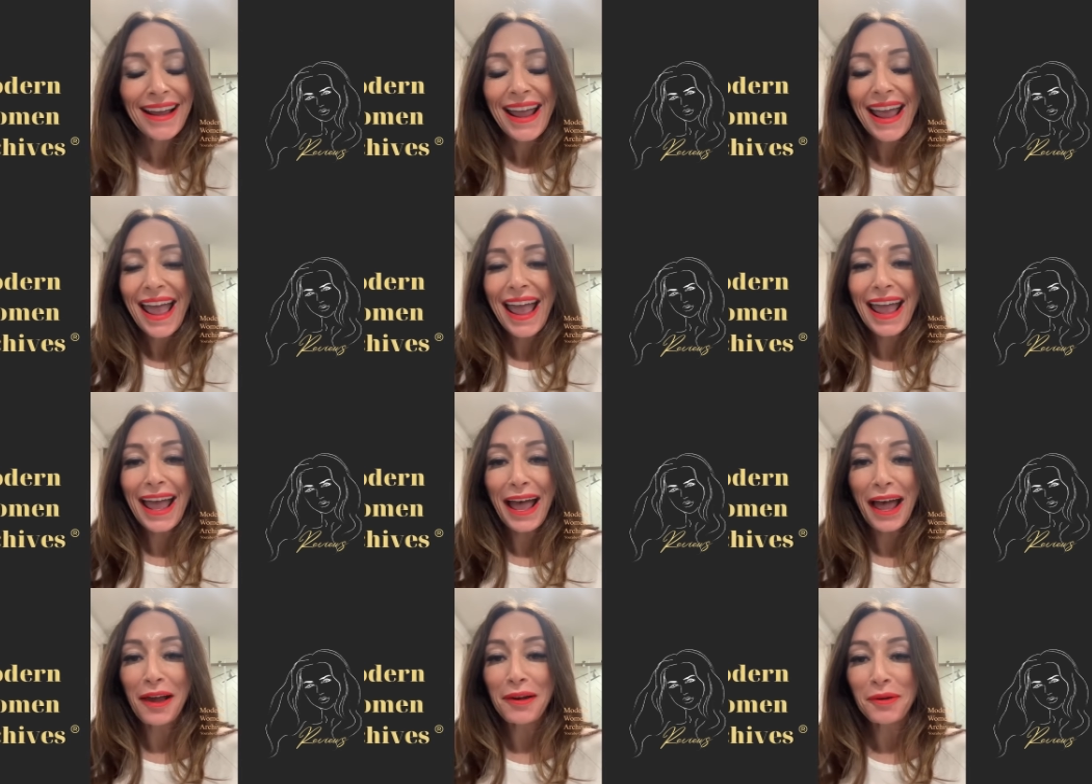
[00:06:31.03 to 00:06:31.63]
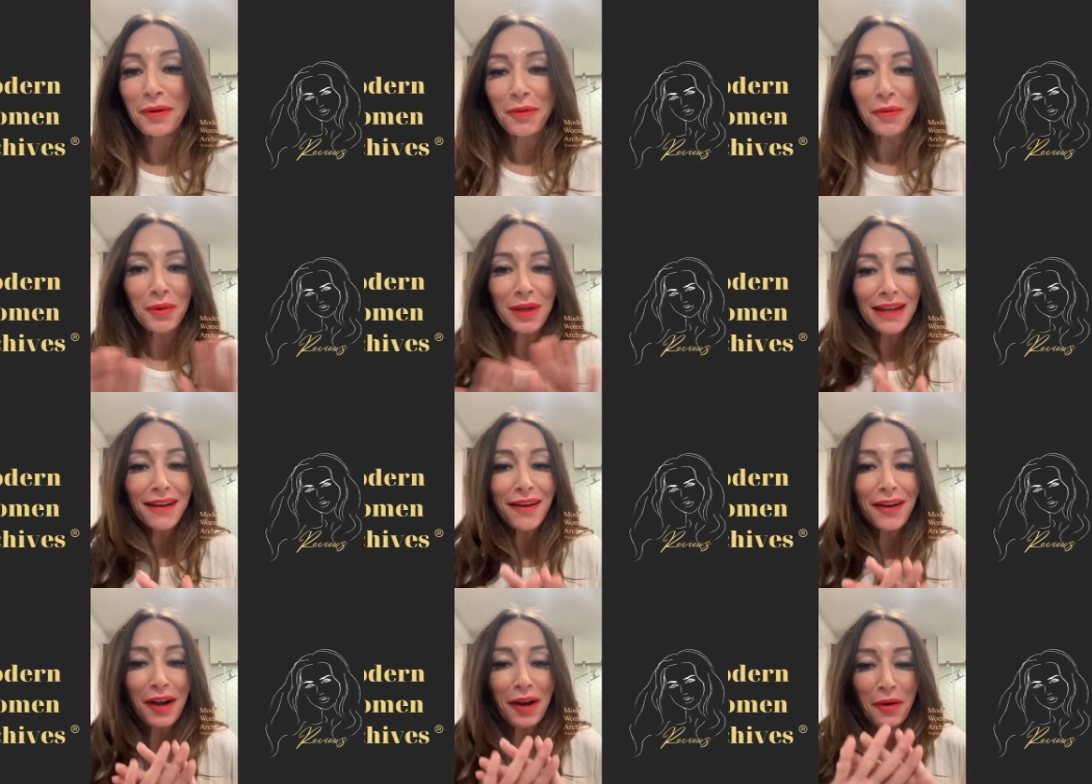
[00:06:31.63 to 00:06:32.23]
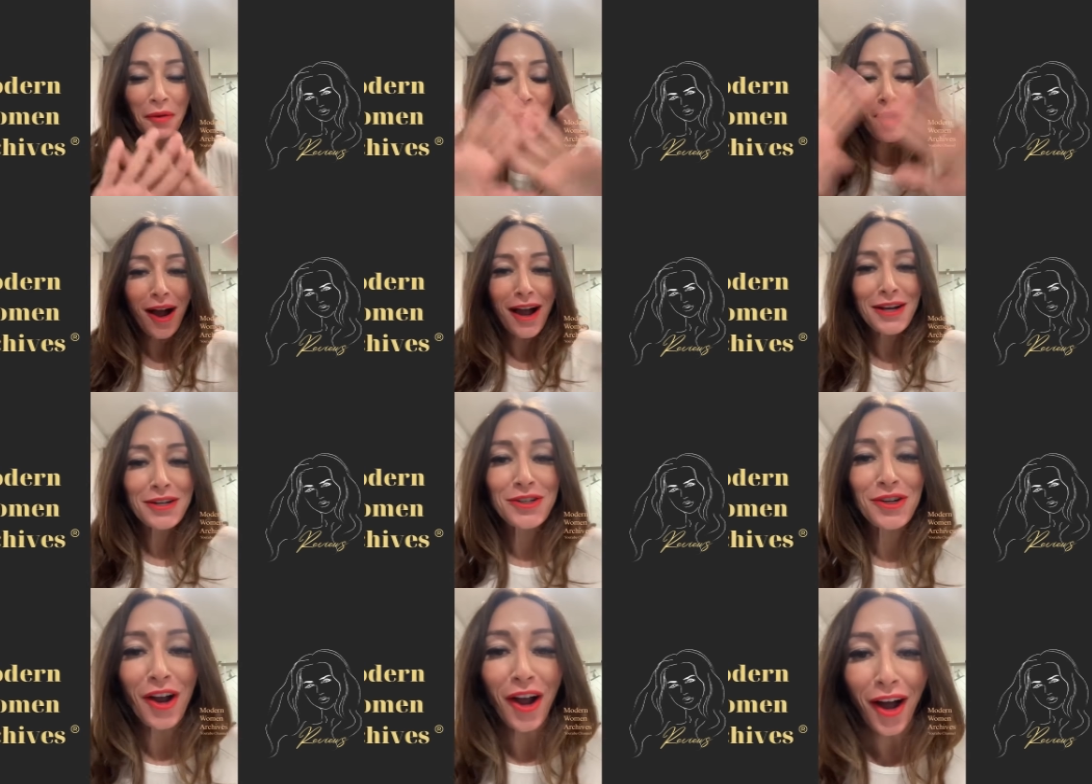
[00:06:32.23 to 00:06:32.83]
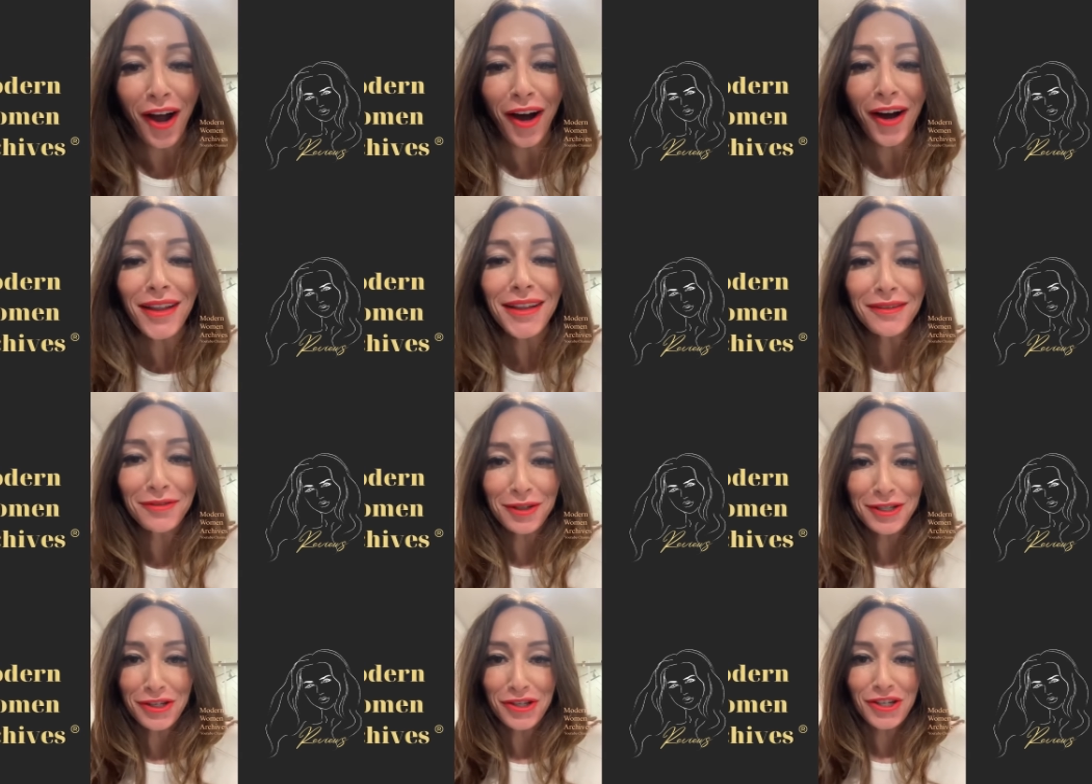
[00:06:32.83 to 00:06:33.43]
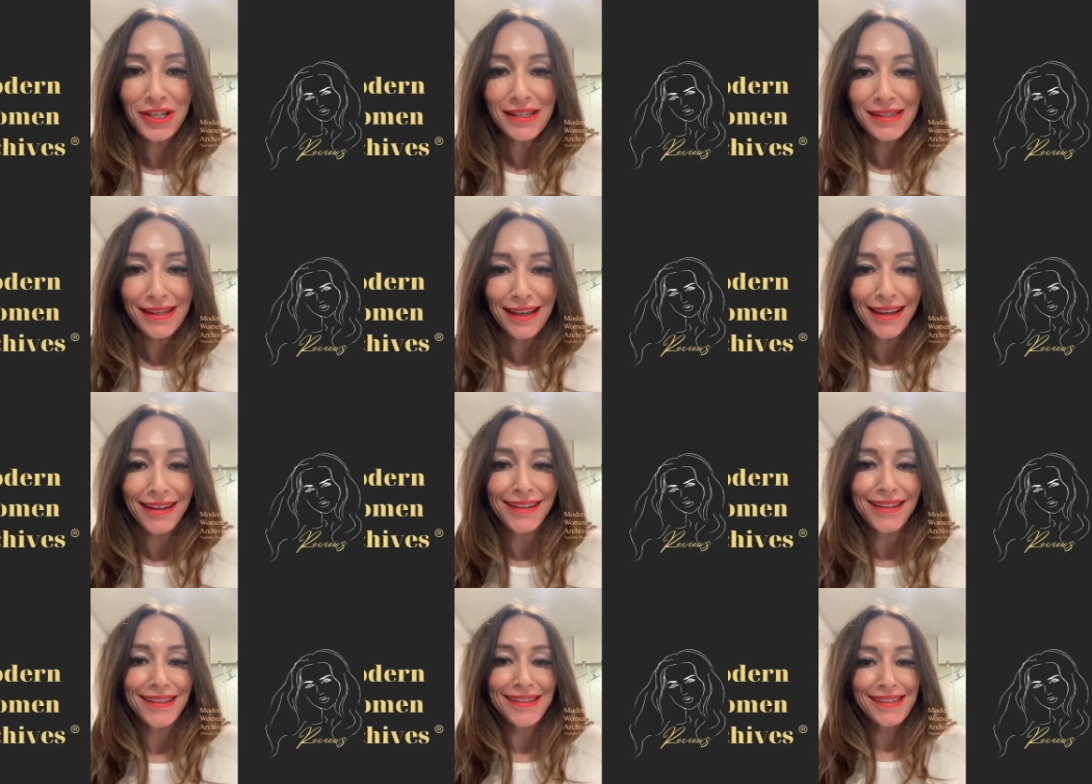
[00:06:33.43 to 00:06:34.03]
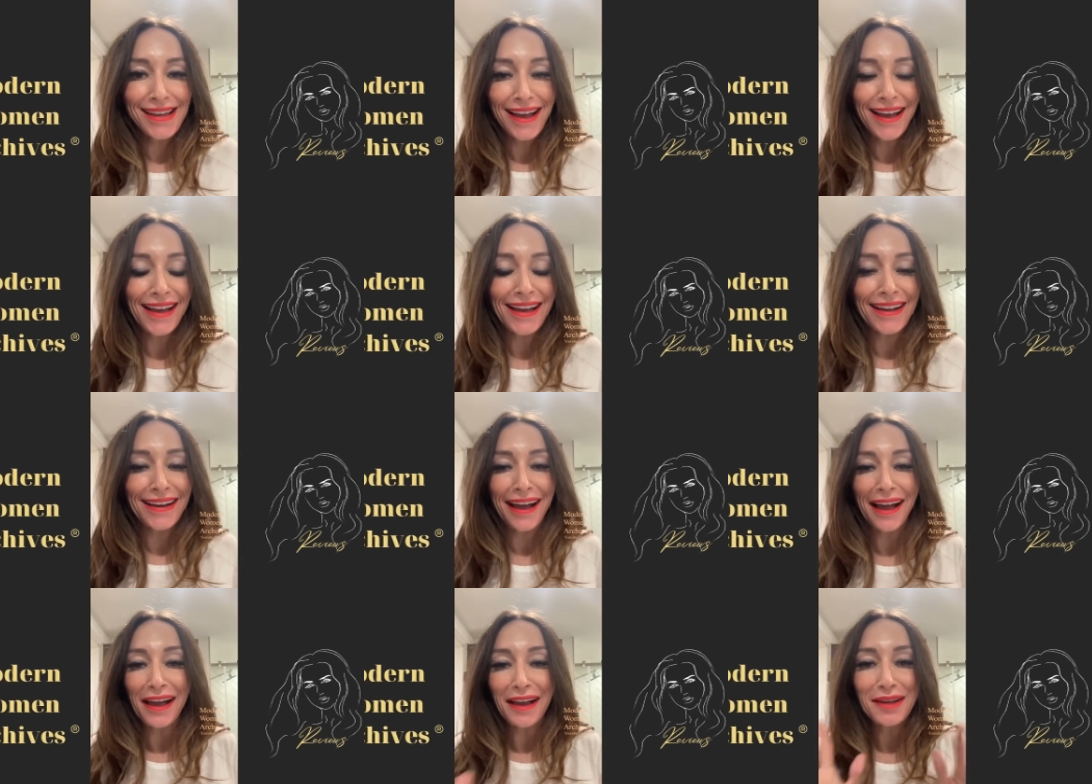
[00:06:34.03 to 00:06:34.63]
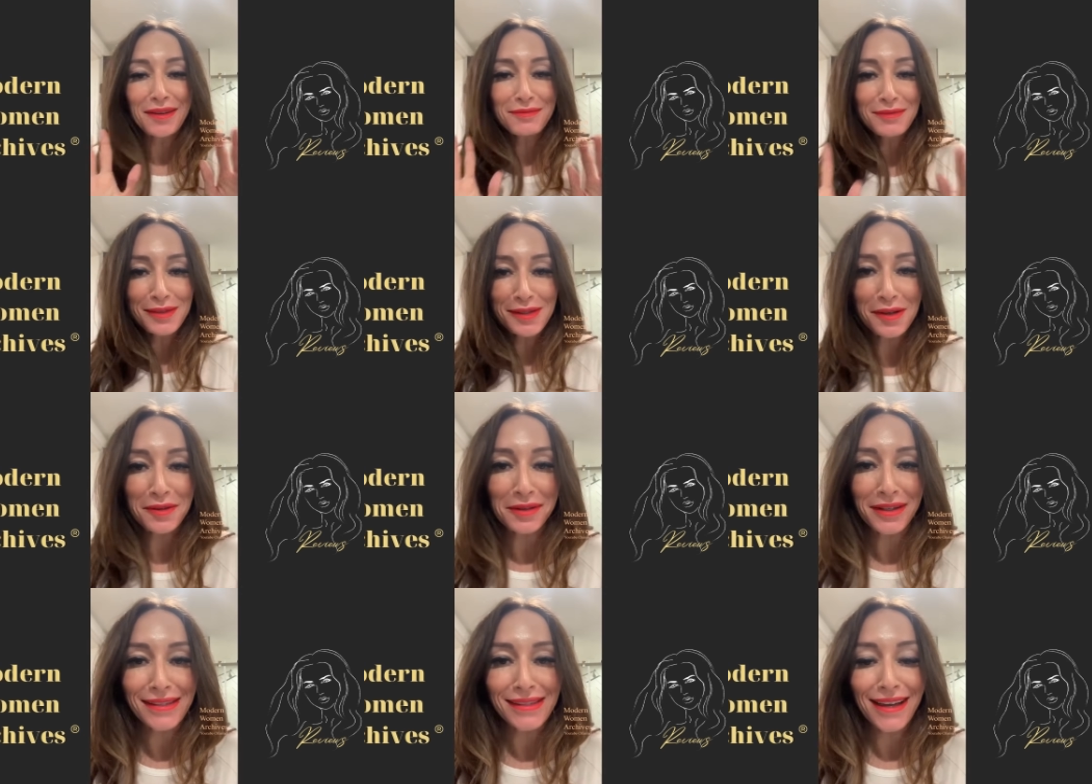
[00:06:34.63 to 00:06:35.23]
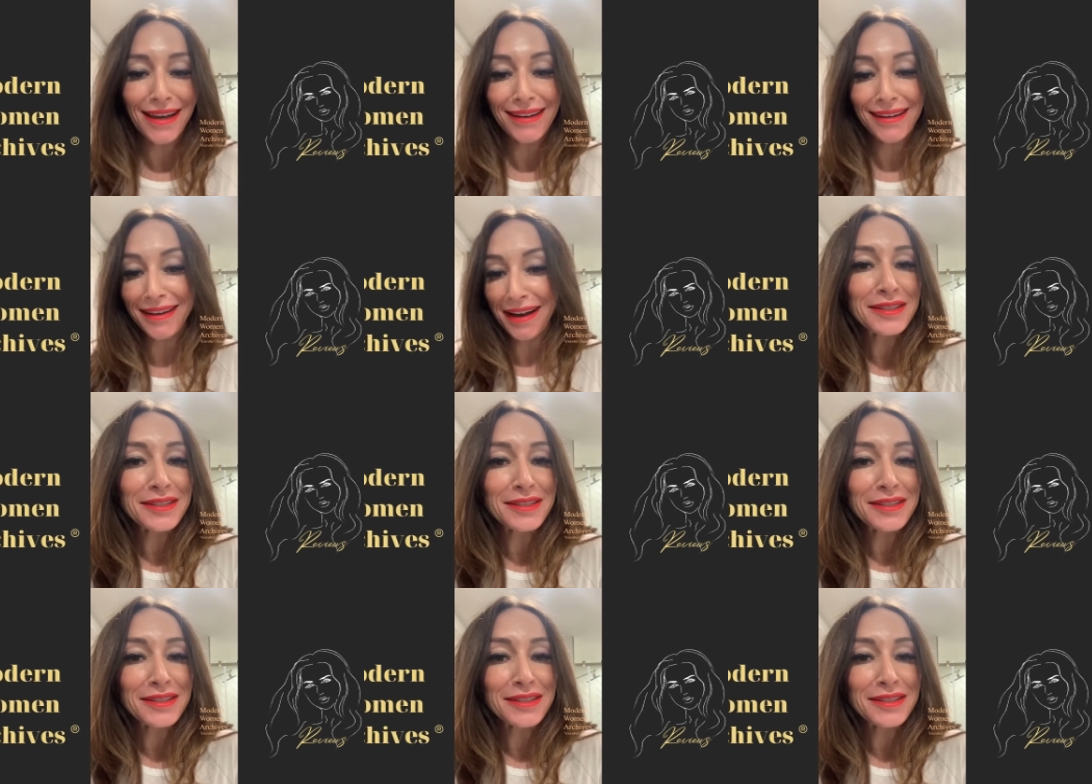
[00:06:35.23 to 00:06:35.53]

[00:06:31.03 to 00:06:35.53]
and we are gonna wash all of what she said aside. I am so excited.